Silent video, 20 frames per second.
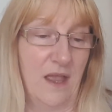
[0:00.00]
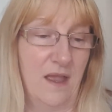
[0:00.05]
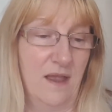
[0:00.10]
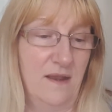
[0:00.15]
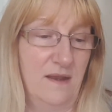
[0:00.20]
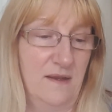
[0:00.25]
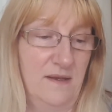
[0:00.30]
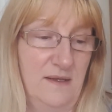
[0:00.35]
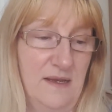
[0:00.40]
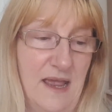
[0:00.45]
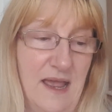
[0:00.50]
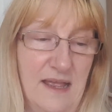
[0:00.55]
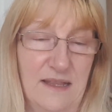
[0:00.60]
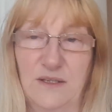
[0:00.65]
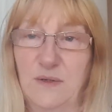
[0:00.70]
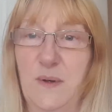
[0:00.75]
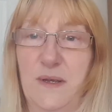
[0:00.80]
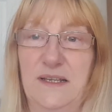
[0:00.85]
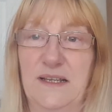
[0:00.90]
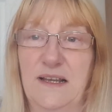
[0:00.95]
And I
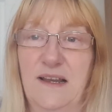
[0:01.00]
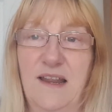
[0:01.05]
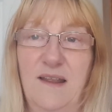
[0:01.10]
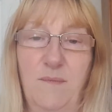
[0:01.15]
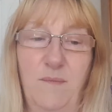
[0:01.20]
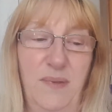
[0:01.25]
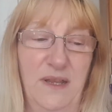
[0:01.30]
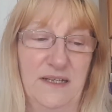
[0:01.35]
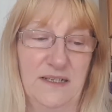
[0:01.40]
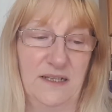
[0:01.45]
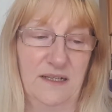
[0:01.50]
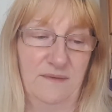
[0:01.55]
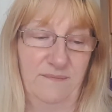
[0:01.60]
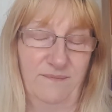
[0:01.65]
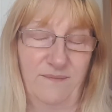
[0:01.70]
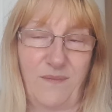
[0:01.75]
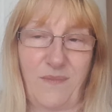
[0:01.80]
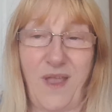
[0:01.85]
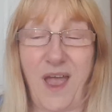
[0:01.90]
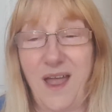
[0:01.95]
had to wait a little bit,
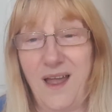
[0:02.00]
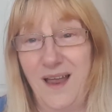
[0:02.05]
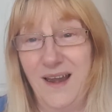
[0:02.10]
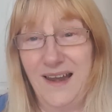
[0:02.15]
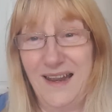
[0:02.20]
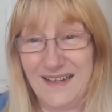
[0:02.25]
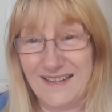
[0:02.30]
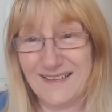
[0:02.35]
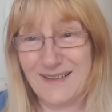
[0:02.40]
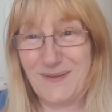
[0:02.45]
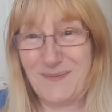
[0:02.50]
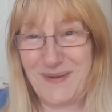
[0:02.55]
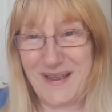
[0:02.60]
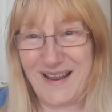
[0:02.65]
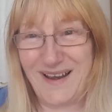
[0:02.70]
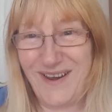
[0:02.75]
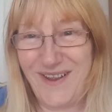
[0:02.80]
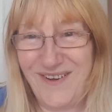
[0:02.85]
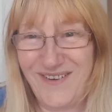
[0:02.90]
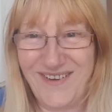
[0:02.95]
a little
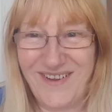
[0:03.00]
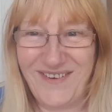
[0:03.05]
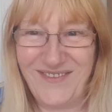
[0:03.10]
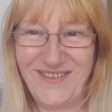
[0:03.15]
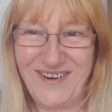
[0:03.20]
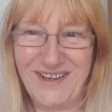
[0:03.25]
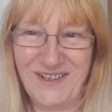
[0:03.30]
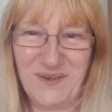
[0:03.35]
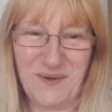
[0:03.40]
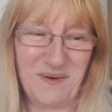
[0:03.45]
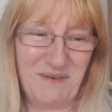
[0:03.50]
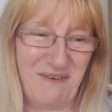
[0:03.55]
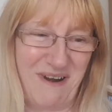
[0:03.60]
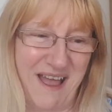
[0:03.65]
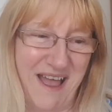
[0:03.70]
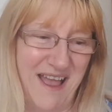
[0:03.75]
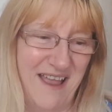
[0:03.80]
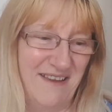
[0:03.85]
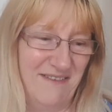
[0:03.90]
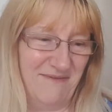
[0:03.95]
bit longer for it to
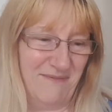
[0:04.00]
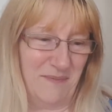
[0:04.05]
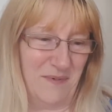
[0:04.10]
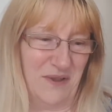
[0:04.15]
arrive,